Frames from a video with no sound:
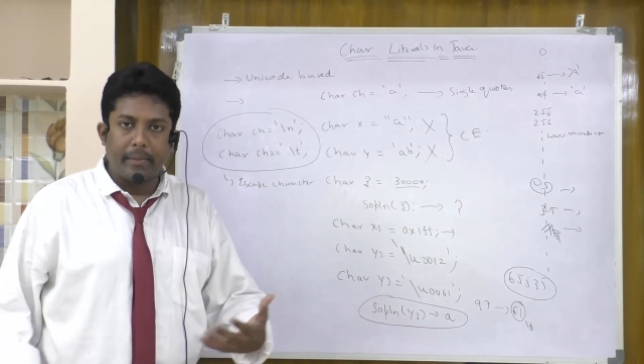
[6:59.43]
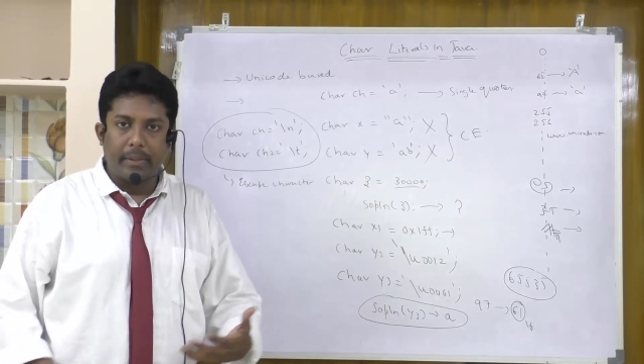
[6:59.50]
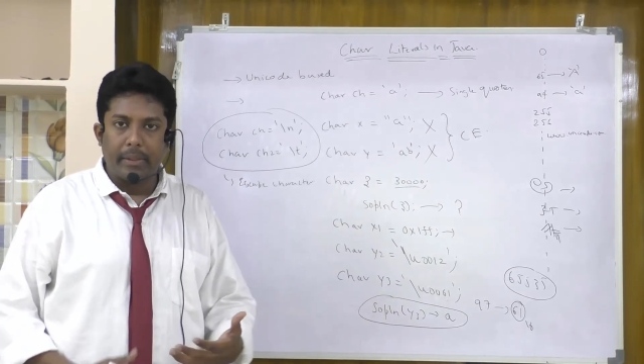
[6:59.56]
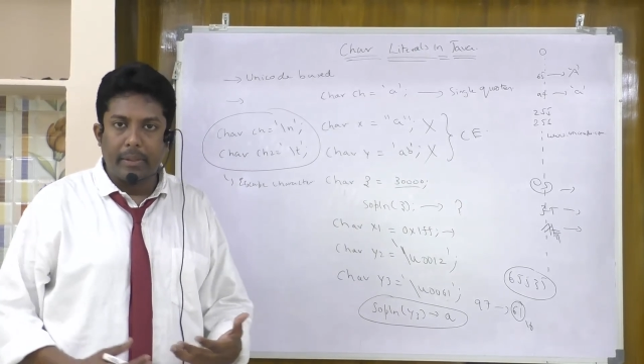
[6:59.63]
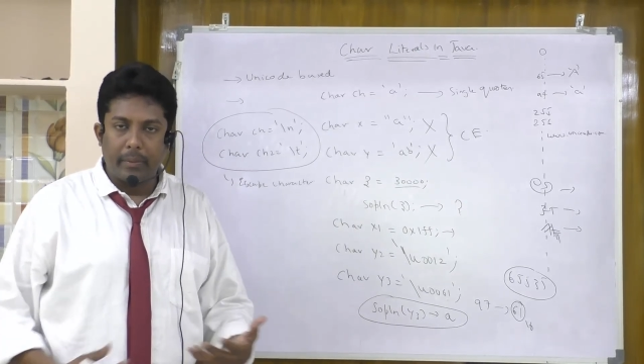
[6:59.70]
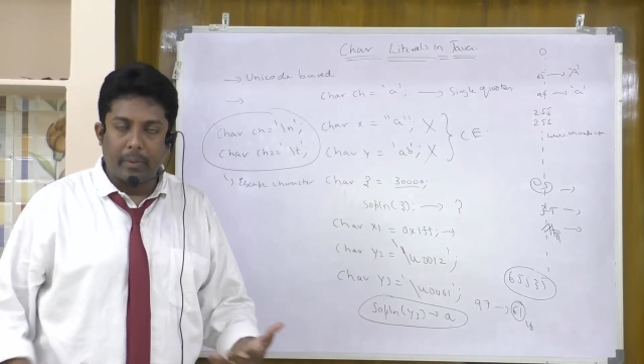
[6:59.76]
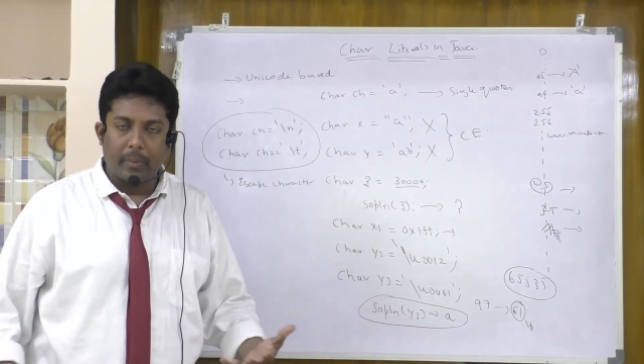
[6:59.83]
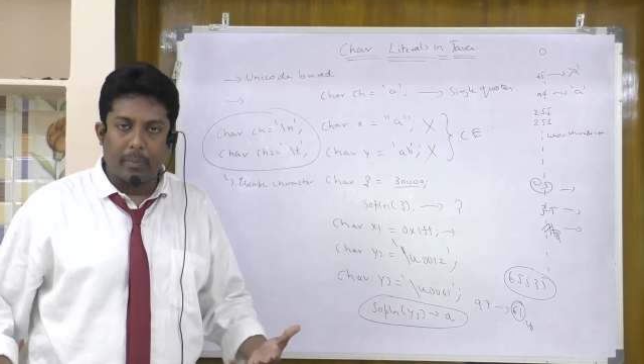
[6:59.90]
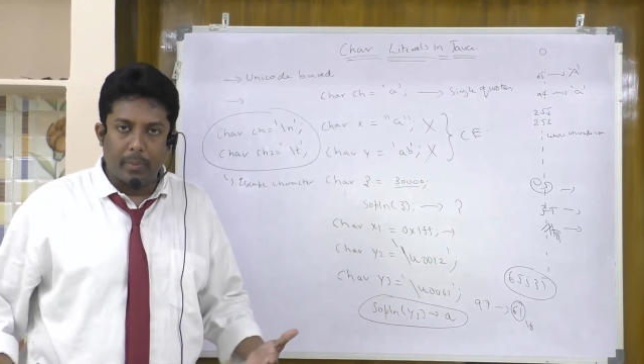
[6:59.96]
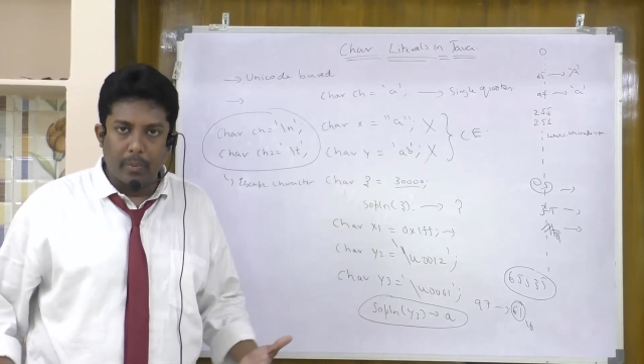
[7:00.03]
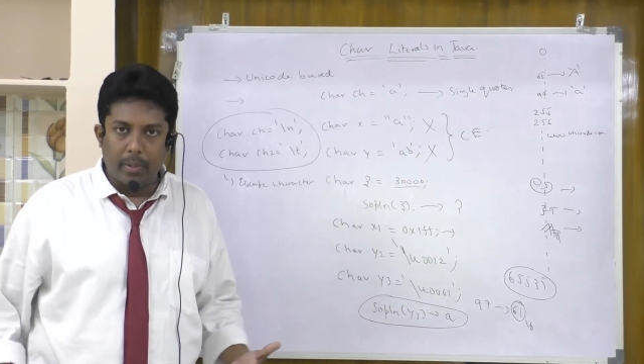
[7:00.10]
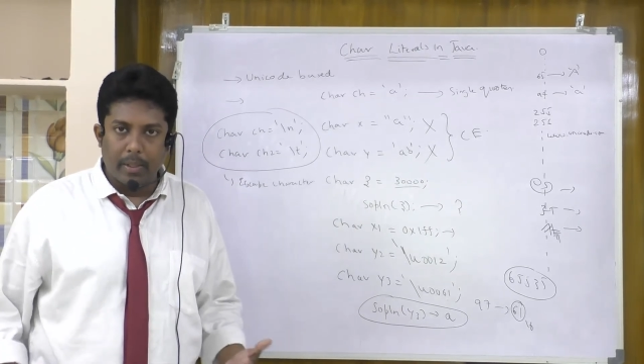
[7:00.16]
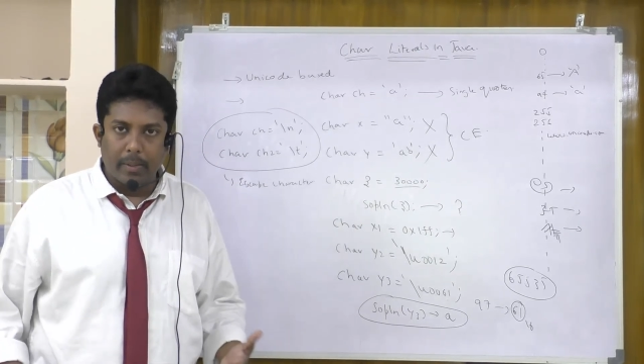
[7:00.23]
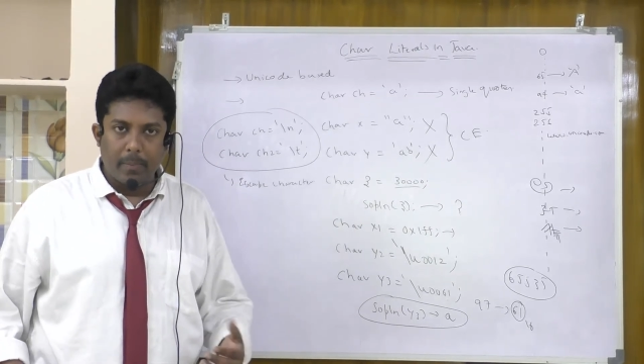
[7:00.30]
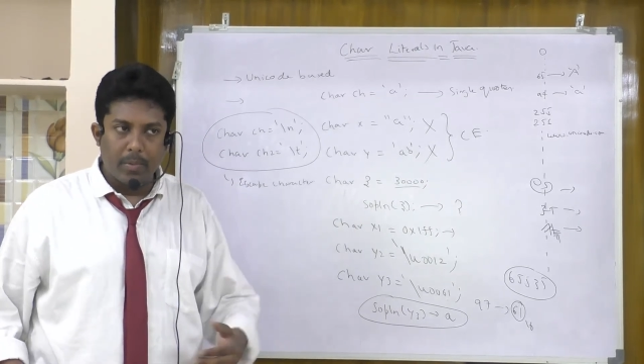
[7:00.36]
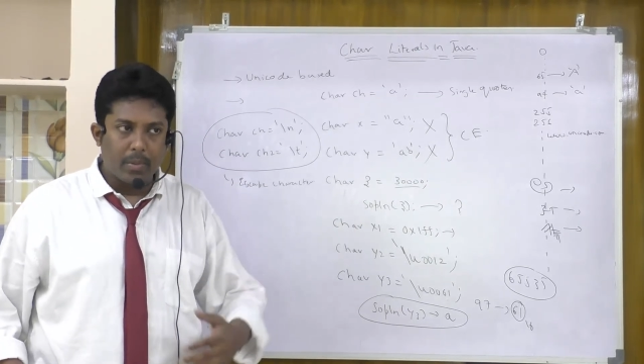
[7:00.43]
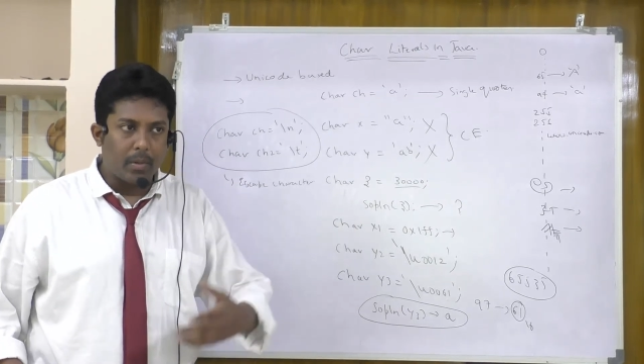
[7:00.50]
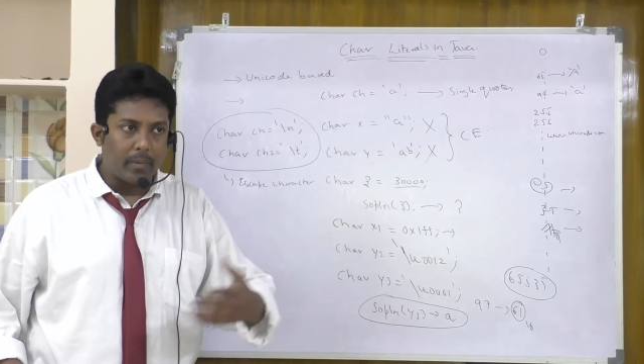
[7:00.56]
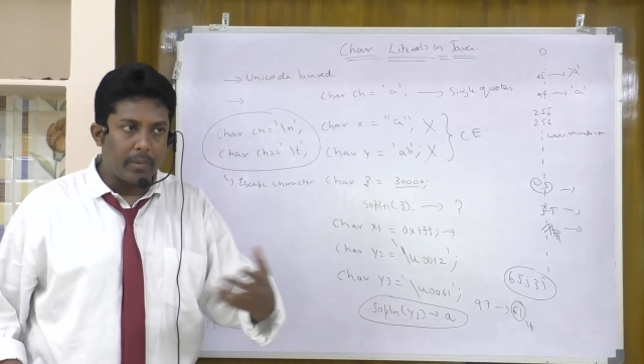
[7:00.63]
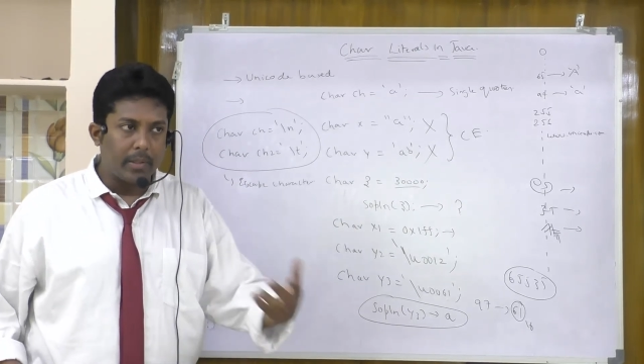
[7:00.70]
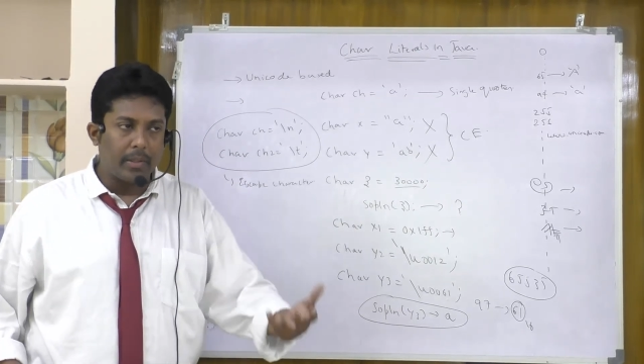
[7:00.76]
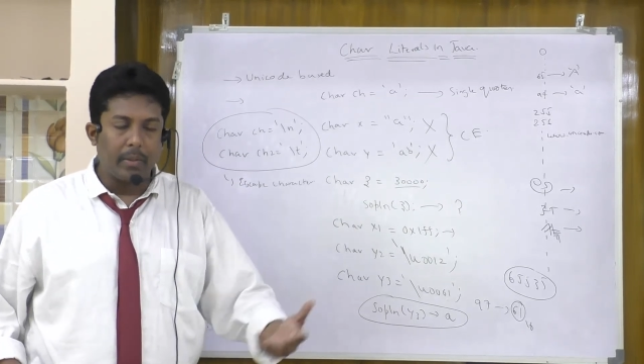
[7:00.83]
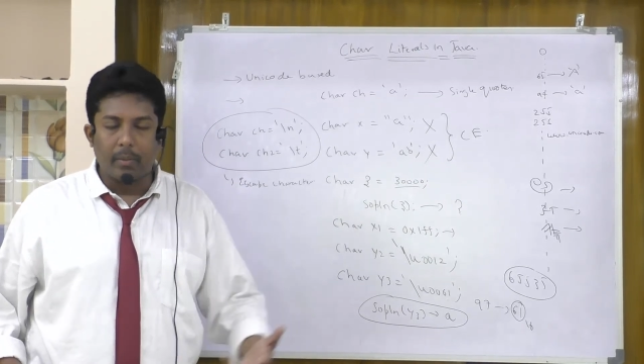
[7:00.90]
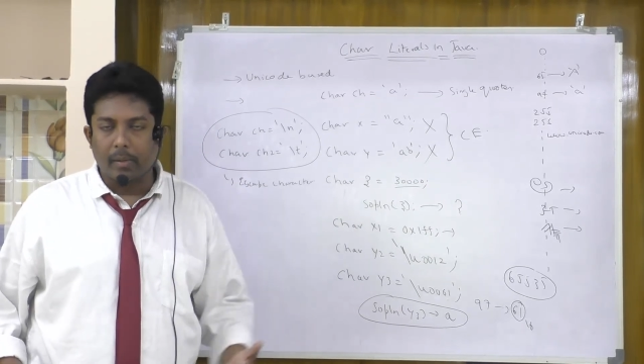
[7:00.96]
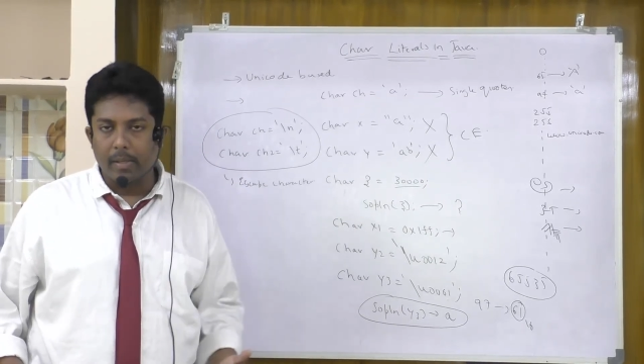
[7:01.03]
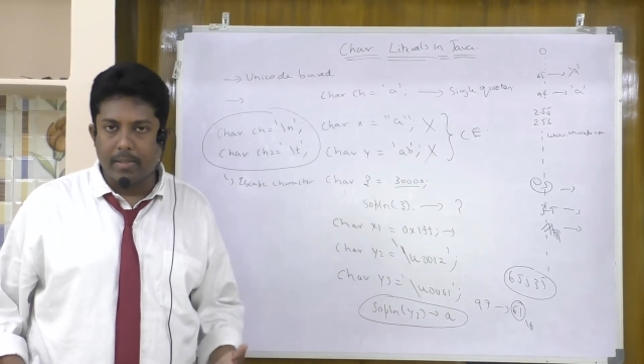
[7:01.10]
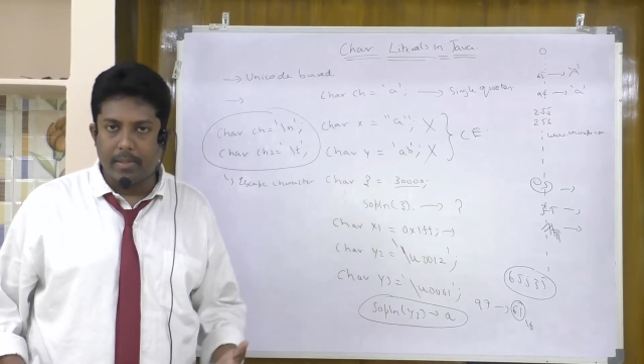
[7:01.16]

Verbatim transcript: within your programs or within your